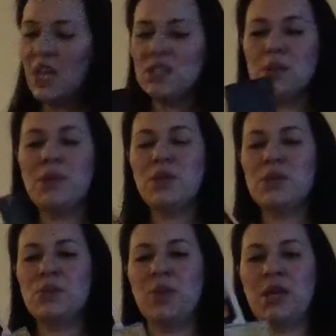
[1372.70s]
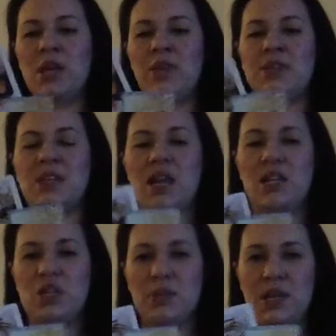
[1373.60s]
Somebody wasn't working on this
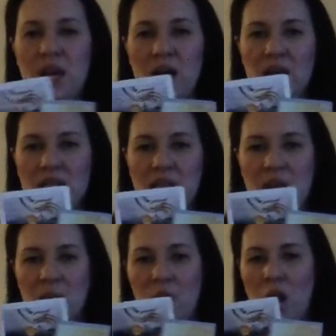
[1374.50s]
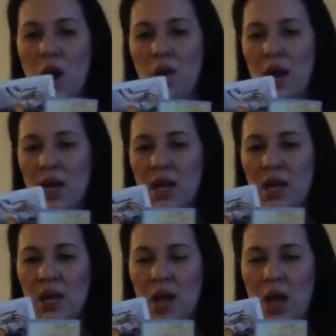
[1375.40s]
connection because they were
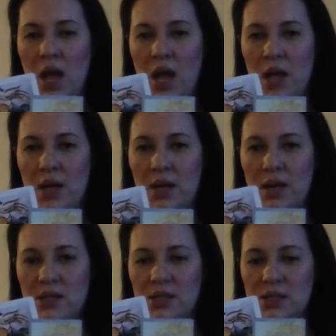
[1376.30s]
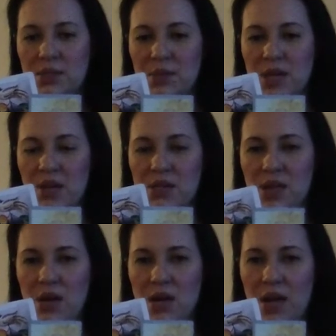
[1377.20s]
already connected to somebody else. They
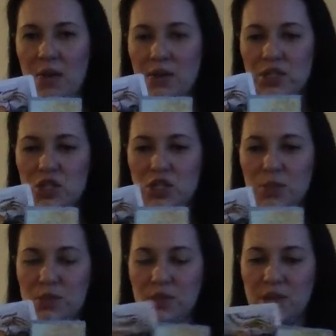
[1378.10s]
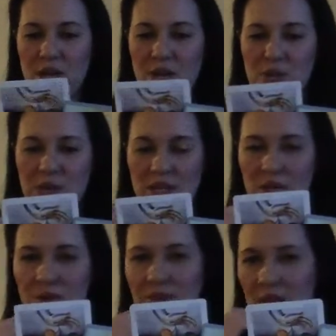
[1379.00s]
already had a relationship with somebody else. With the
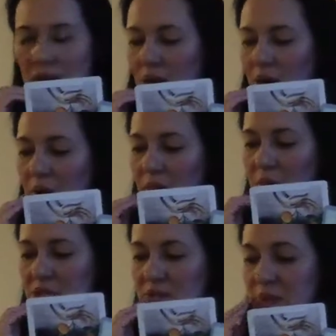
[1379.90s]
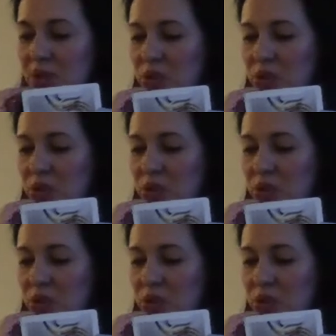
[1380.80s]
Hierophant here, could be dealing with a